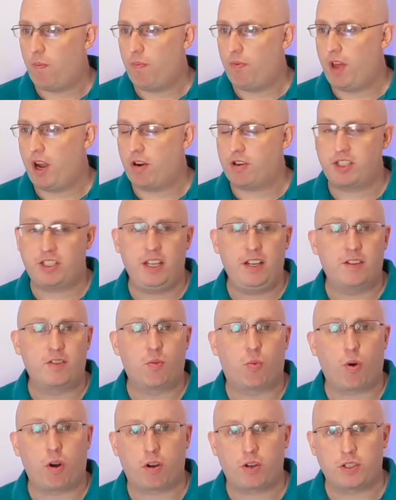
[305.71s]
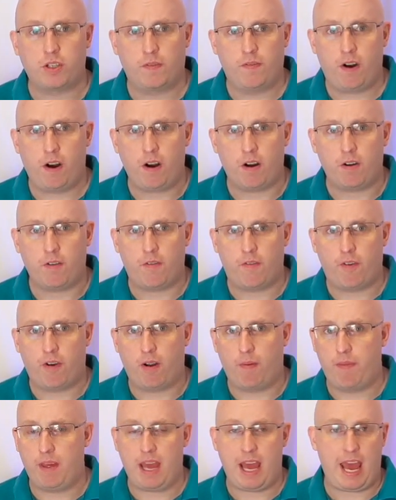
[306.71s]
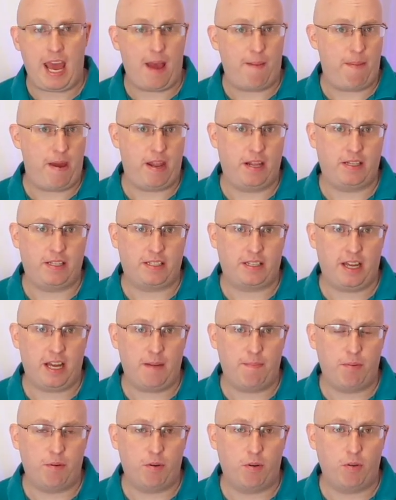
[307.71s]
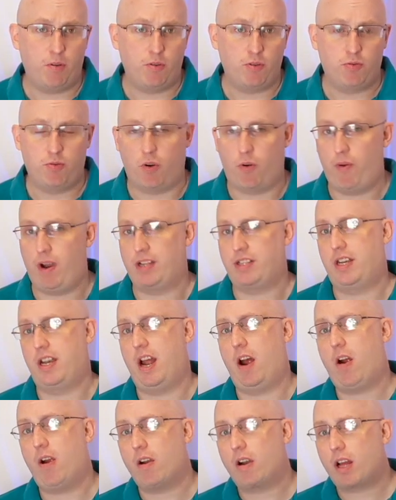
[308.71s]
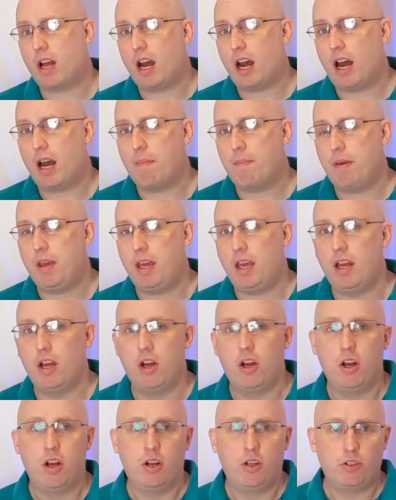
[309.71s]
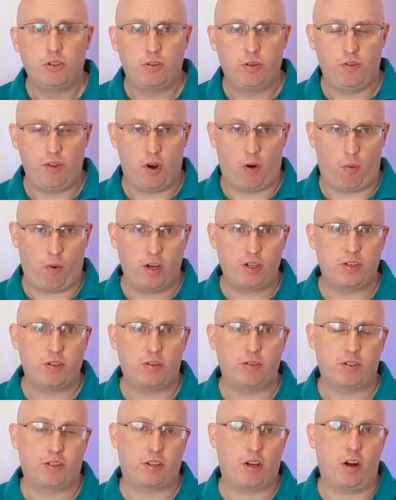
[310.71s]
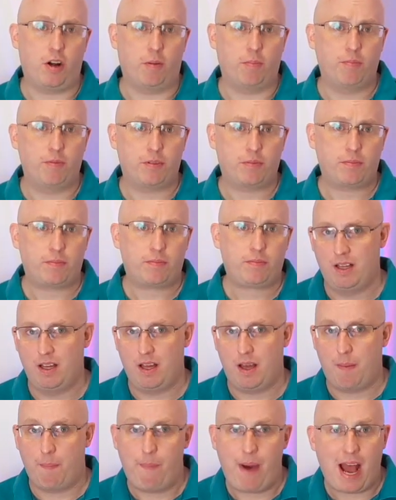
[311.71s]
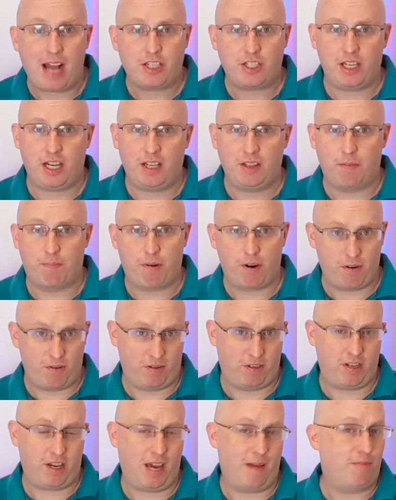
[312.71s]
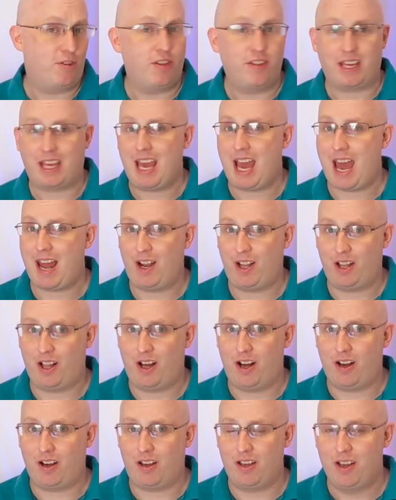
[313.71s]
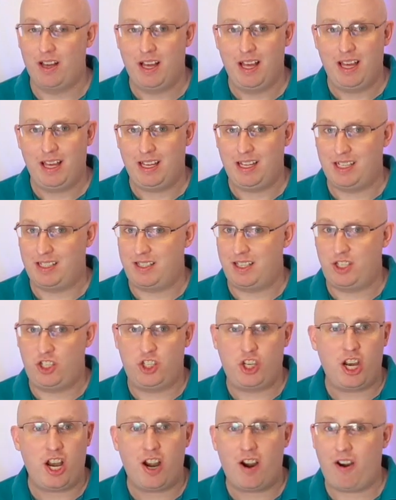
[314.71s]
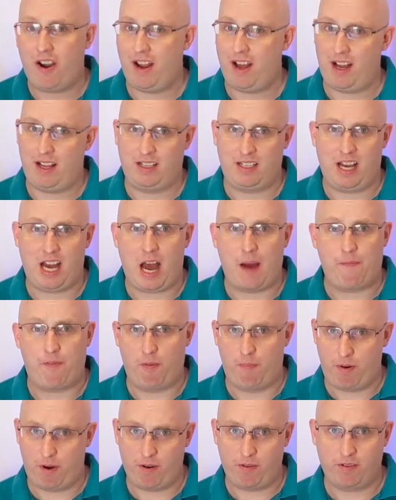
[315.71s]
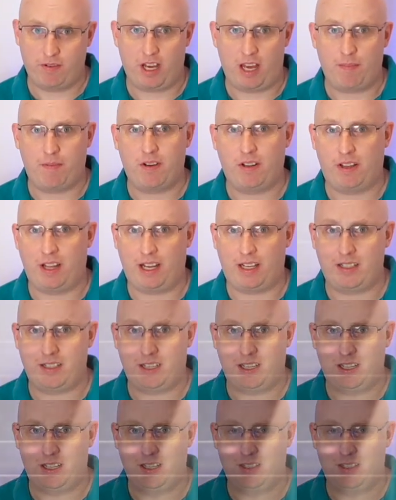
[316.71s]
They are seen as works of art, from the hand-painted sample to a resin hard copy to the original sculpt. Matching the prototype to the catalog is the cherry on top for prototype collecting.